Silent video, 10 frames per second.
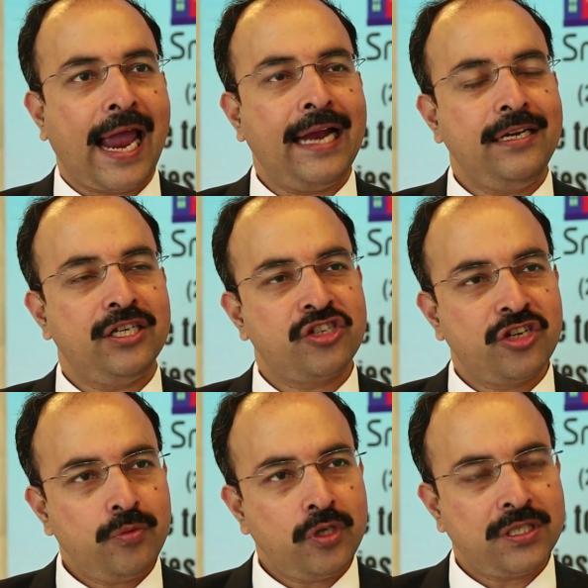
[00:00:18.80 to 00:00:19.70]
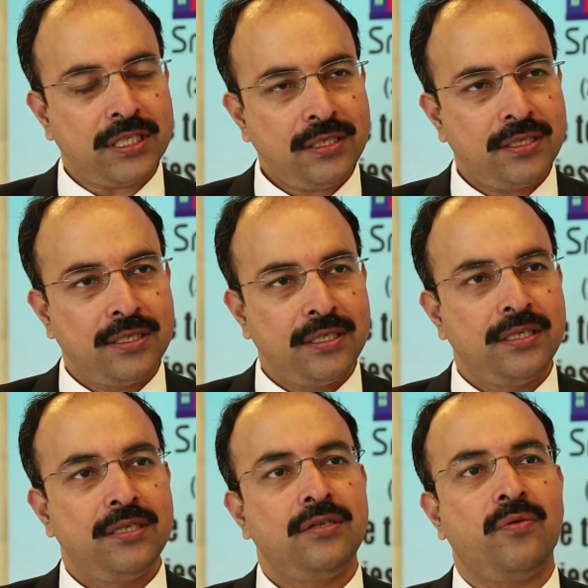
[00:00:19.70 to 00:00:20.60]
and distributes it
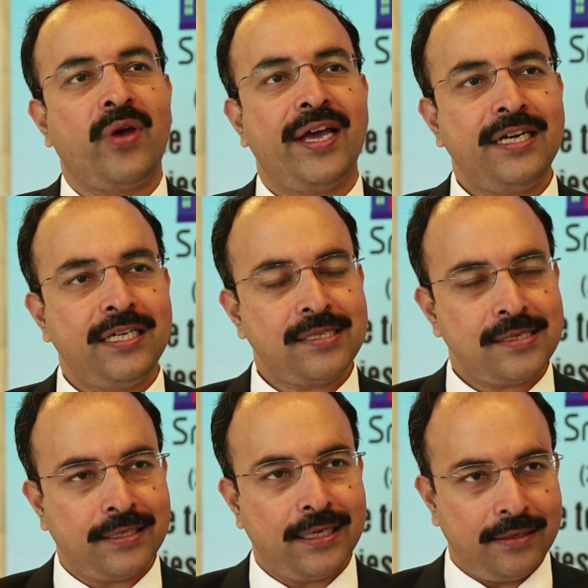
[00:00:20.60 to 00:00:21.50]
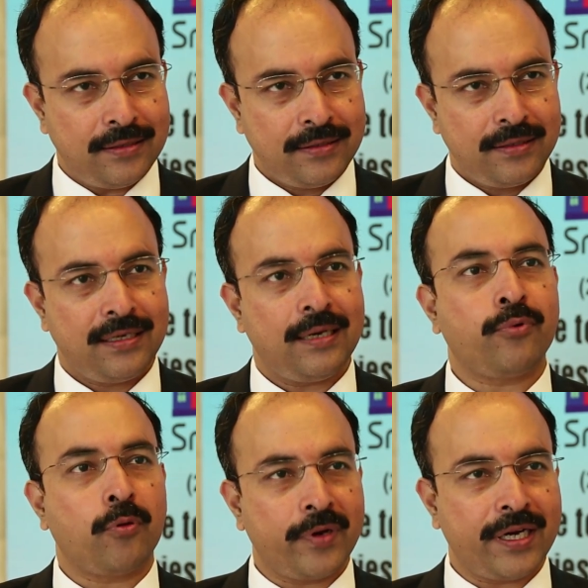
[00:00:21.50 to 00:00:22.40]
where it is needed
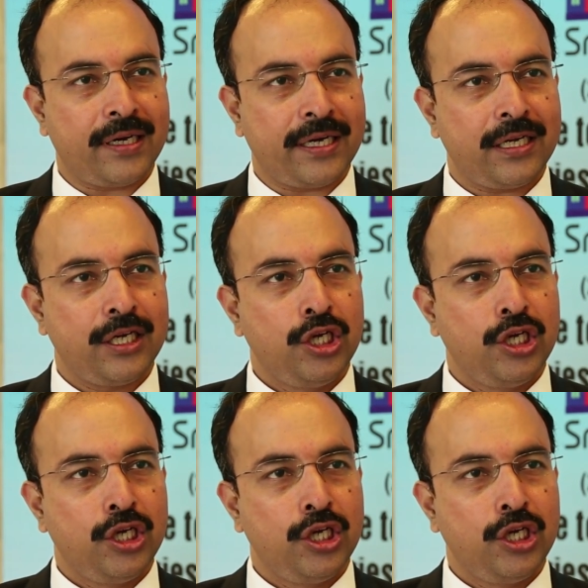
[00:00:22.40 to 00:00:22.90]
appropriately.